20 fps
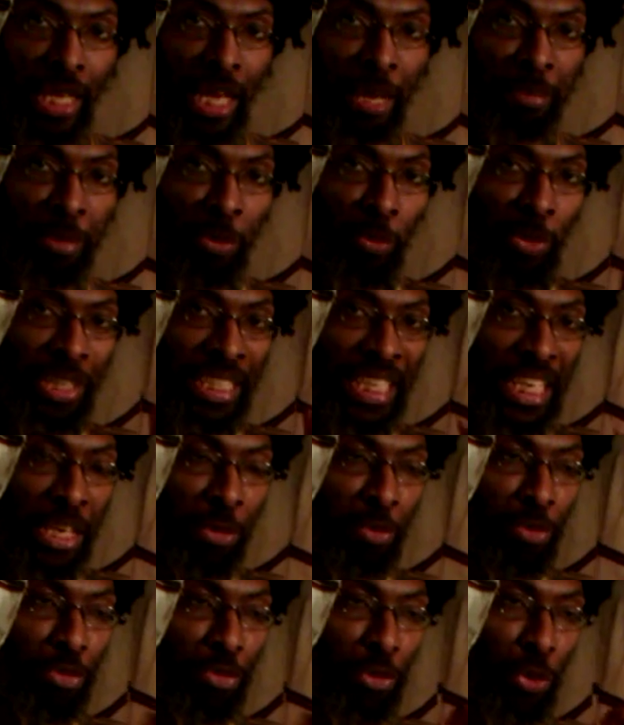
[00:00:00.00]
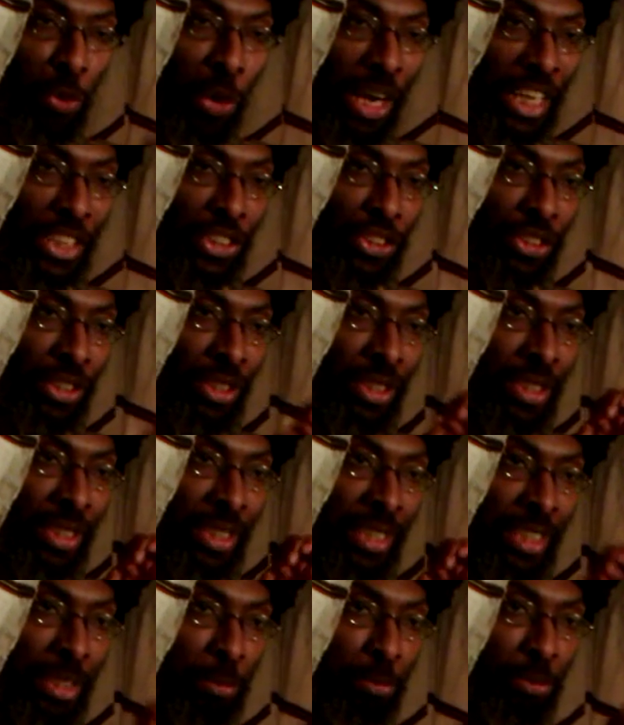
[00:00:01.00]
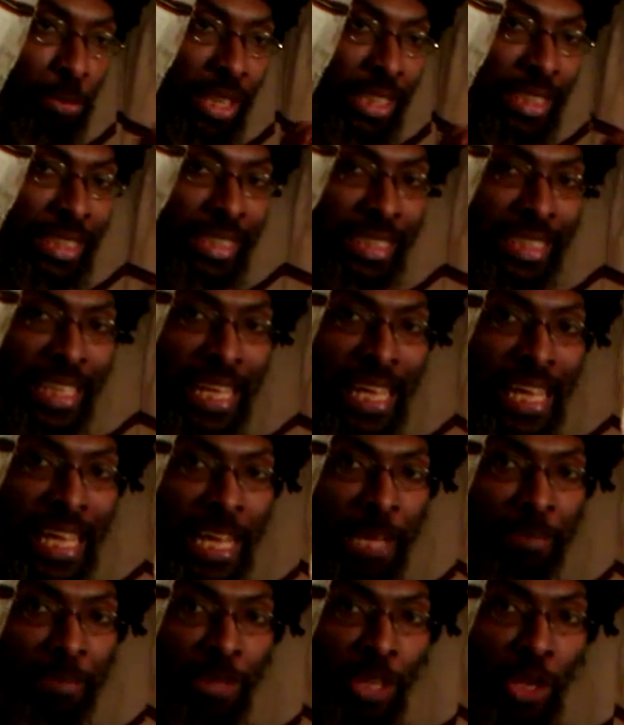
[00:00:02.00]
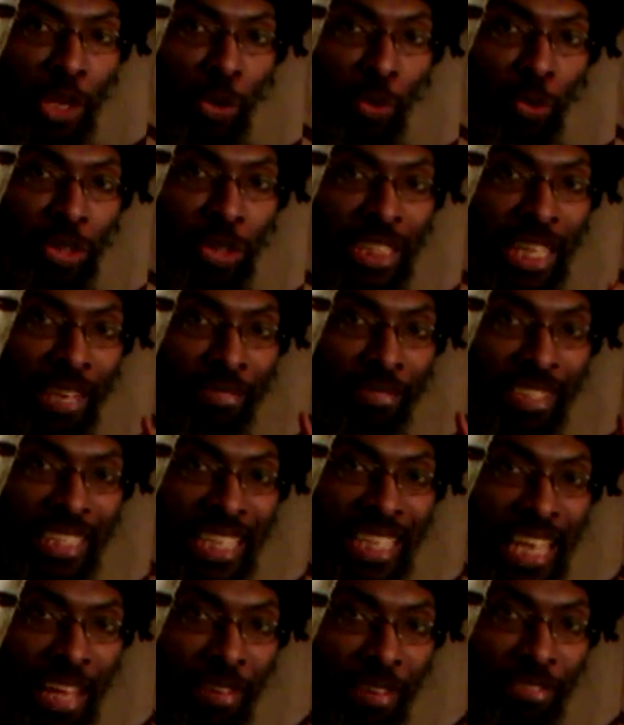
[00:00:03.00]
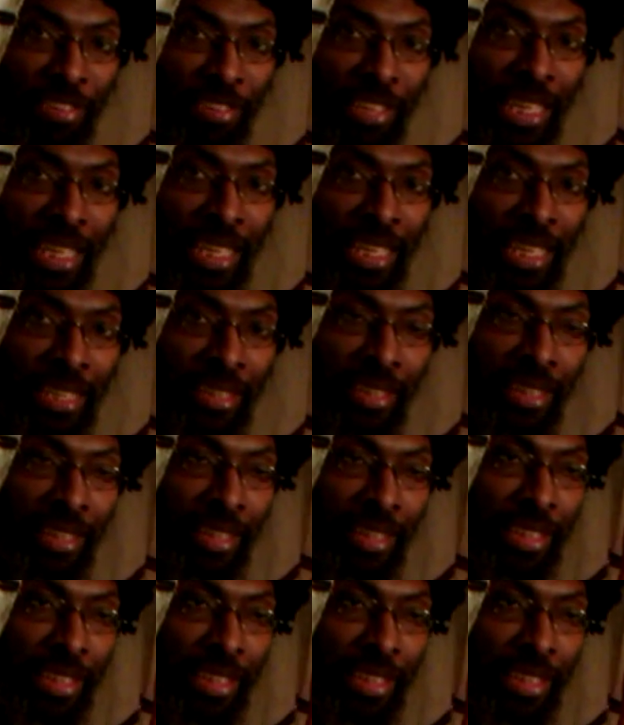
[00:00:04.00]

I mean, we're dealing with questions in this present time which have never in the